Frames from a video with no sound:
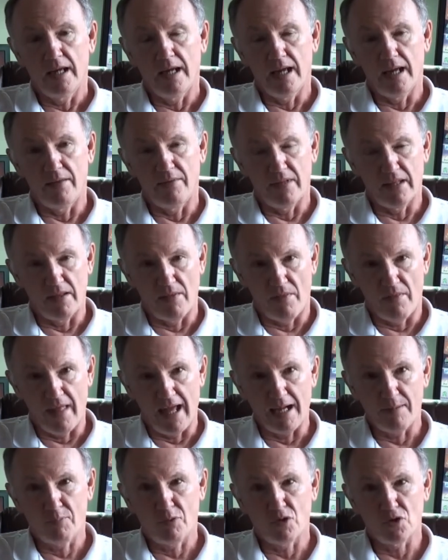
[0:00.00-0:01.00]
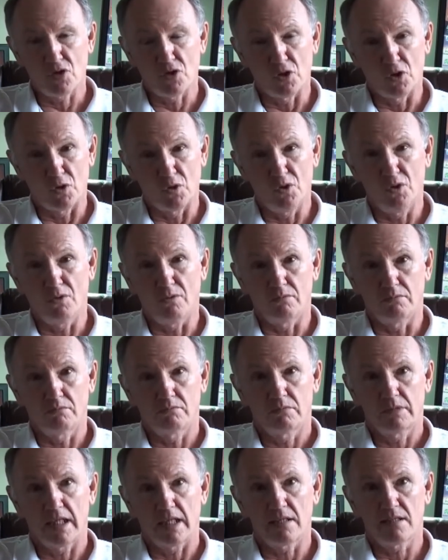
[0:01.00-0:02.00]
And then that person alone
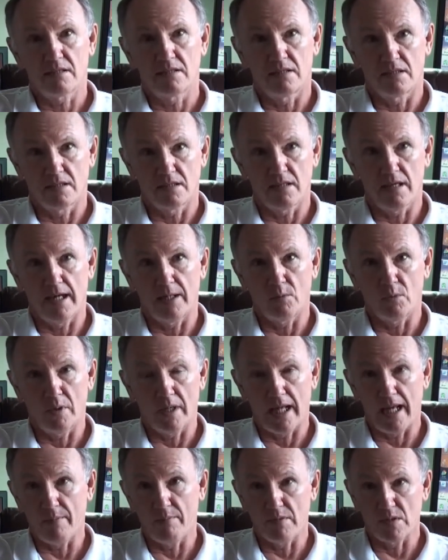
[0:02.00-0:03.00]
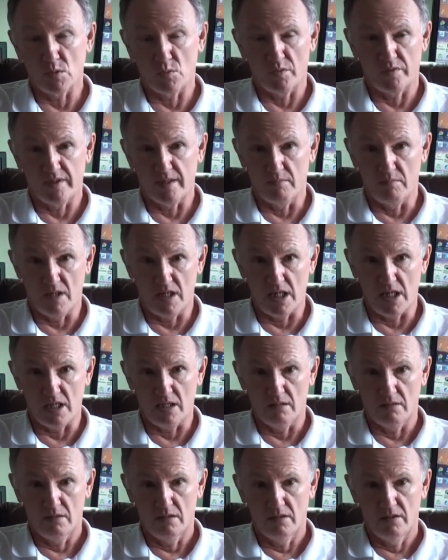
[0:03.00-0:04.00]
gets to decide what happens with the money.
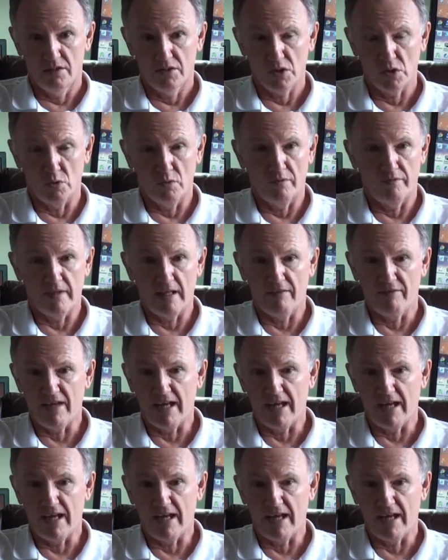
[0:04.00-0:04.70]
So if they've